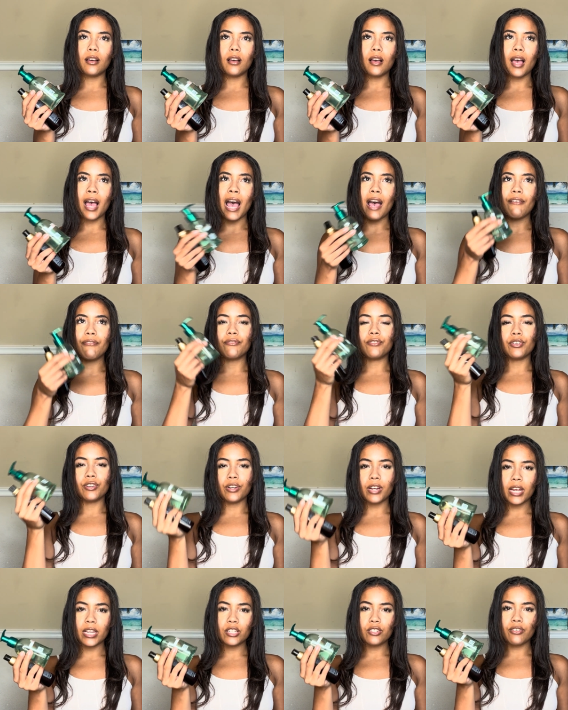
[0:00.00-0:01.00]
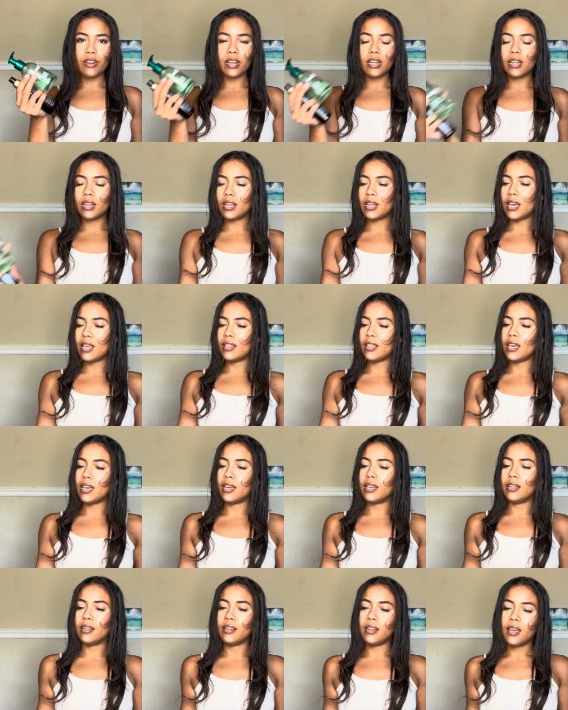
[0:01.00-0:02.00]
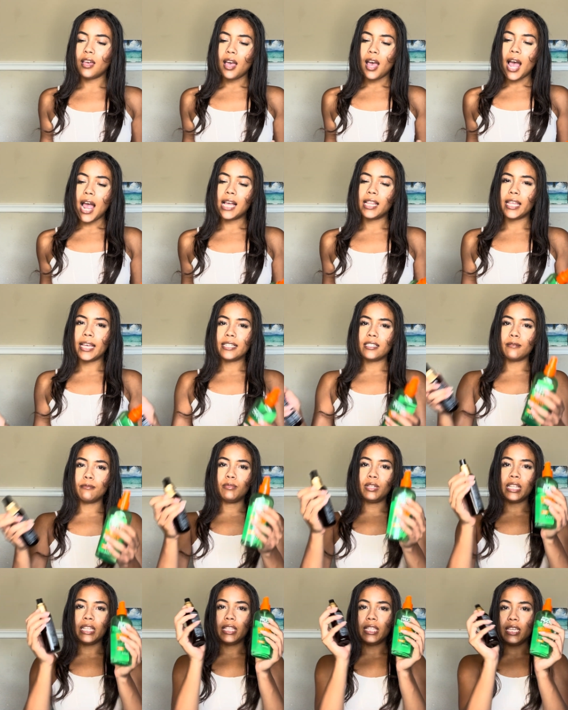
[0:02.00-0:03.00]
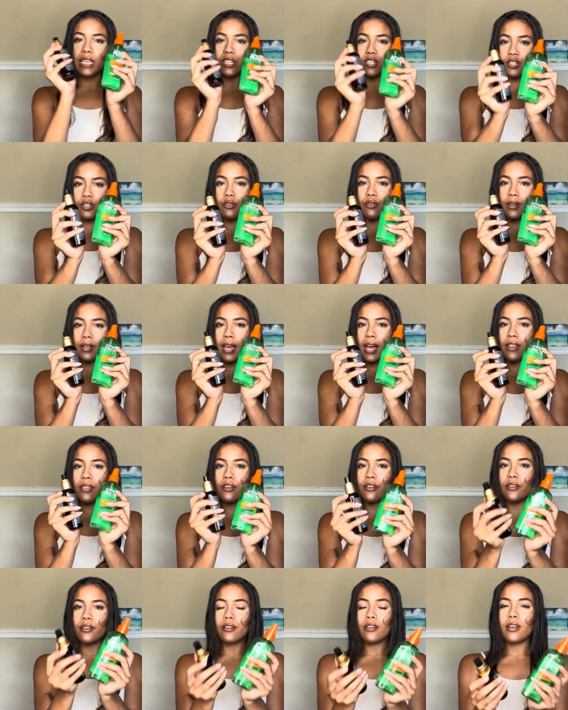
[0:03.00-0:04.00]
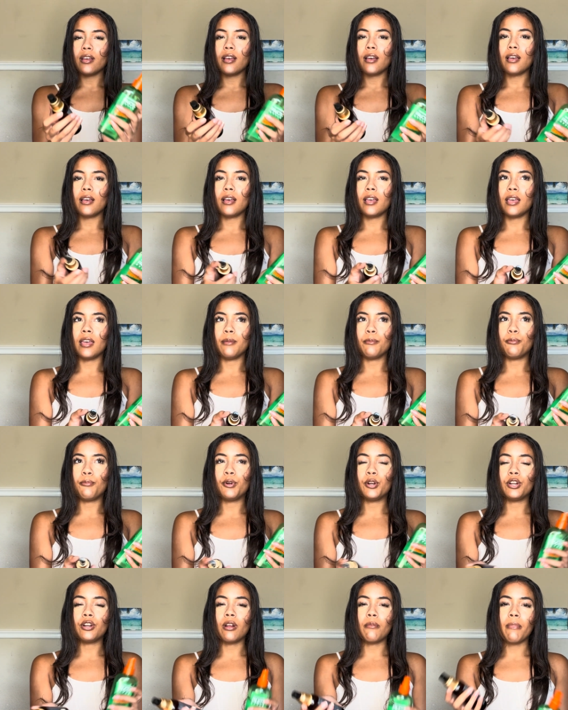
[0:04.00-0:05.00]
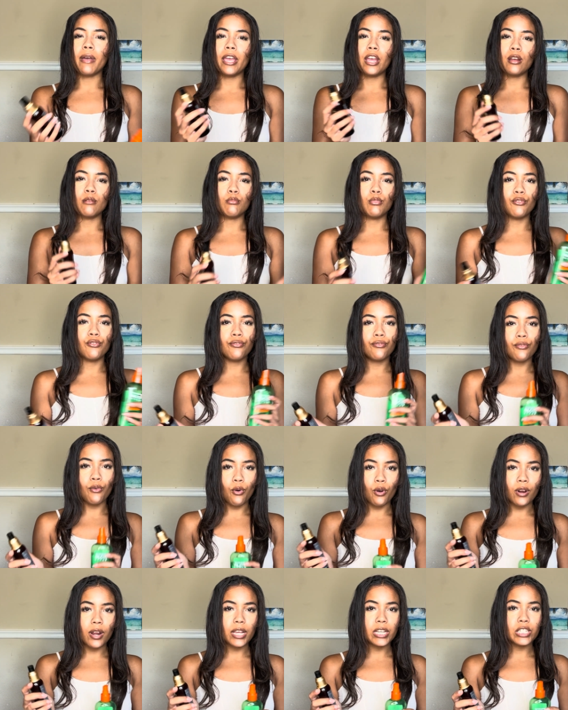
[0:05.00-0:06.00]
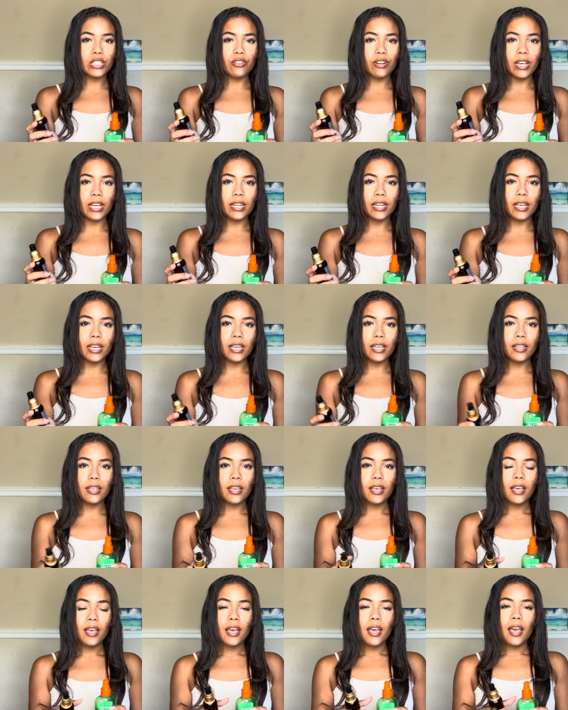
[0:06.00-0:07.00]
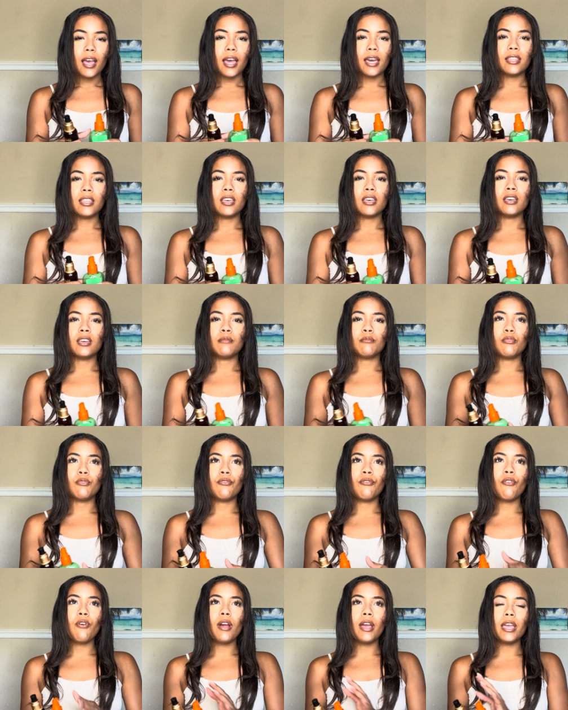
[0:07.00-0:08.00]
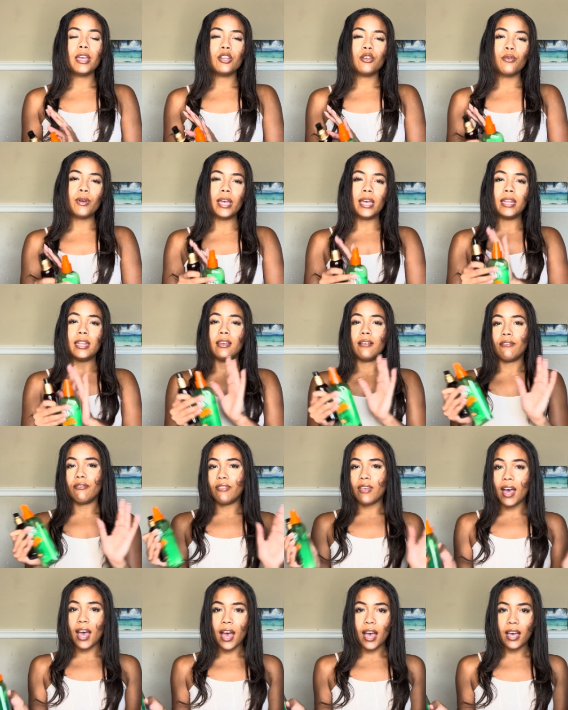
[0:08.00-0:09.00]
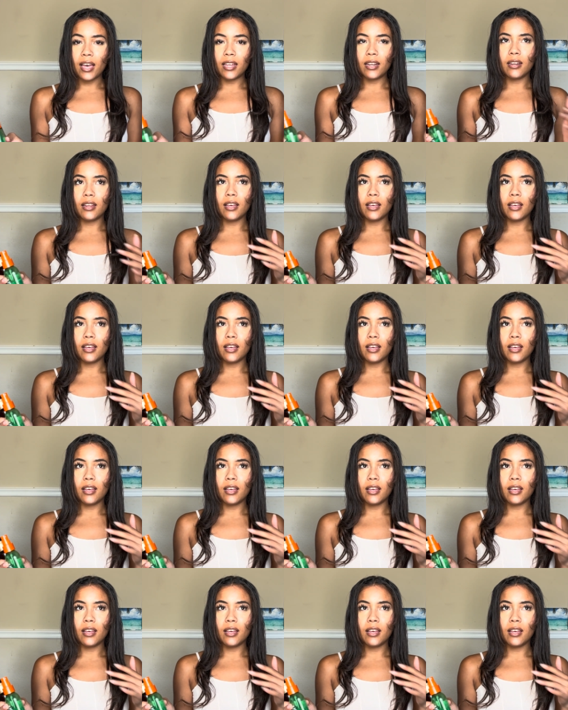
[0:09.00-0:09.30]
after I straighten it, and then I like to blend these two together and put it on my hair before I straighten it. And then before I do any of that,